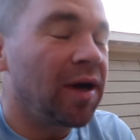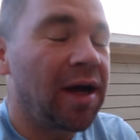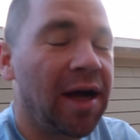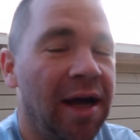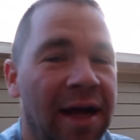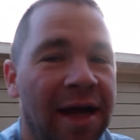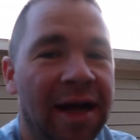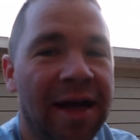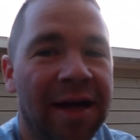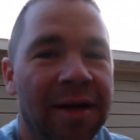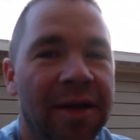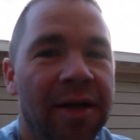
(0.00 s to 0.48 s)

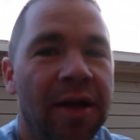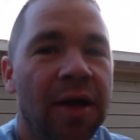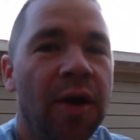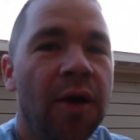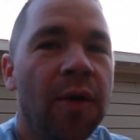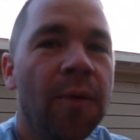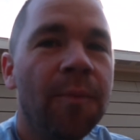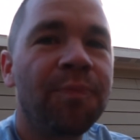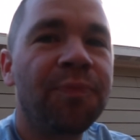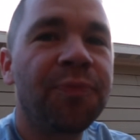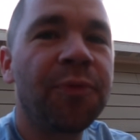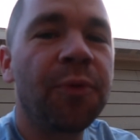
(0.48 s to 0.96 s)
uh,
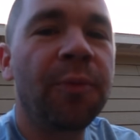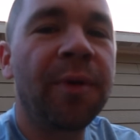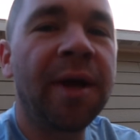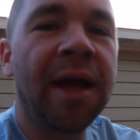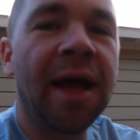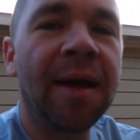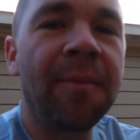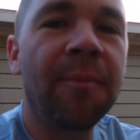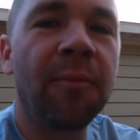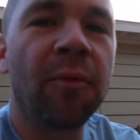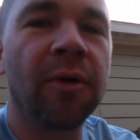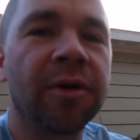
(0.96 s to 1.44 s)
we
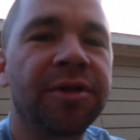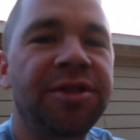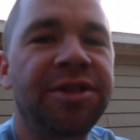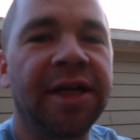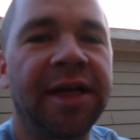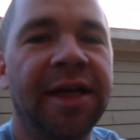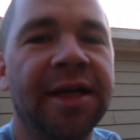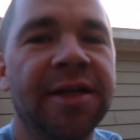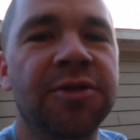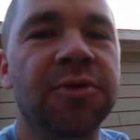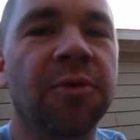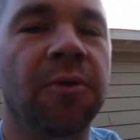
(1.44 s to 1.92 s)
got more
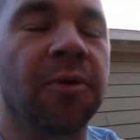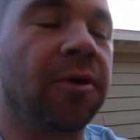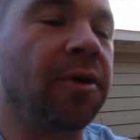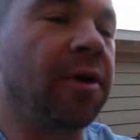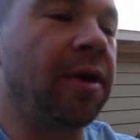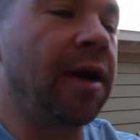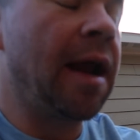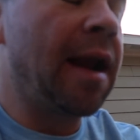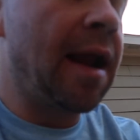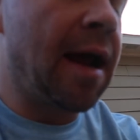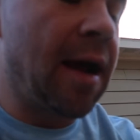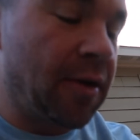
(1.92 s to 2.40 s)
chickens
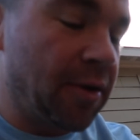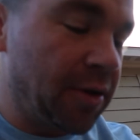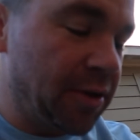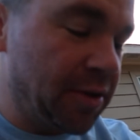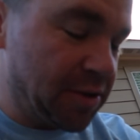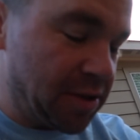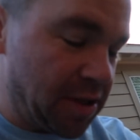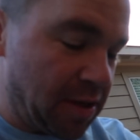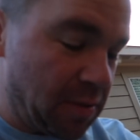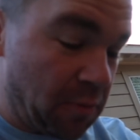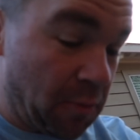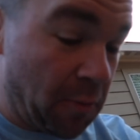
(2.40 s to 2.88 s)
ordered. And now you're
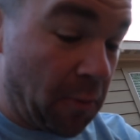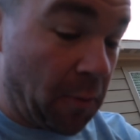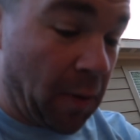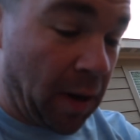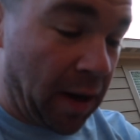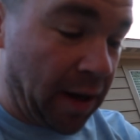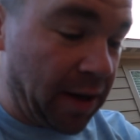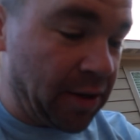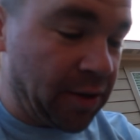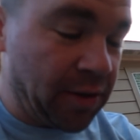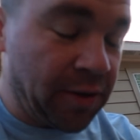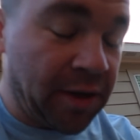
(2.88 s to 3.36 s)
saying, well,
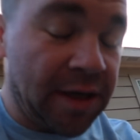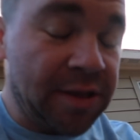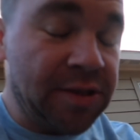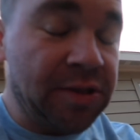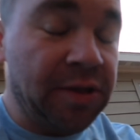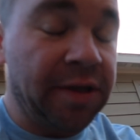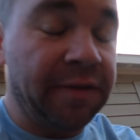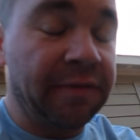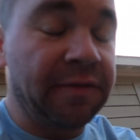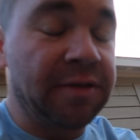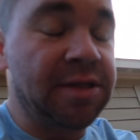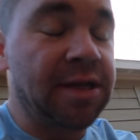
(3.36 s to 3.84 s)
why you guys
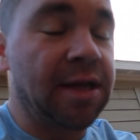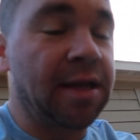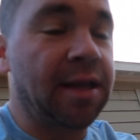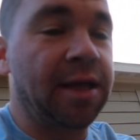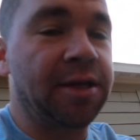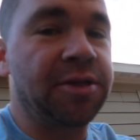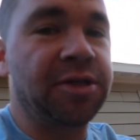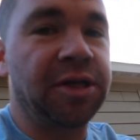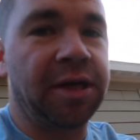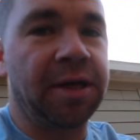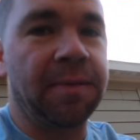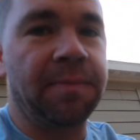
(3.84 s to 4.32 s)
don't even sound
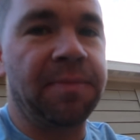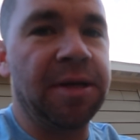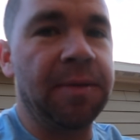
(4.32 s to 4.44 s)
like chicken